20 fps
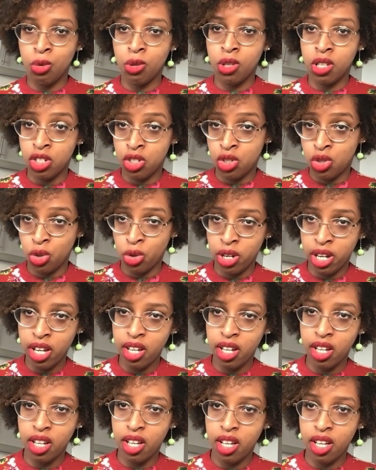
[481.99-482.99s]
you'll
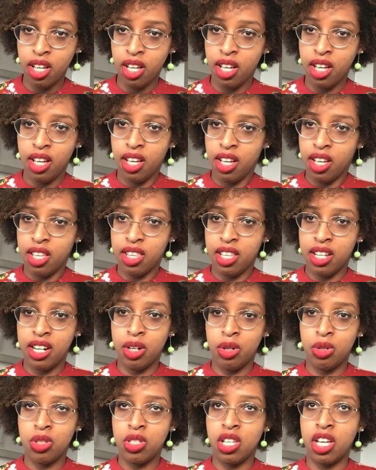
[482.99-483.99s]
enjoy, then
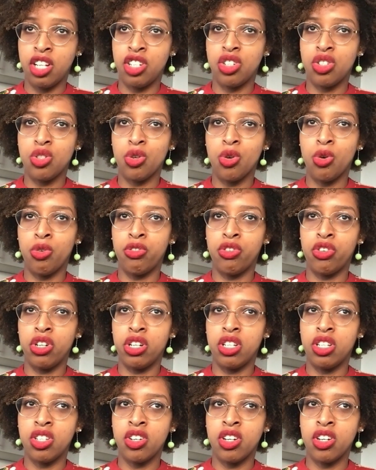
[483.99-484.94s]
I would say just go for it.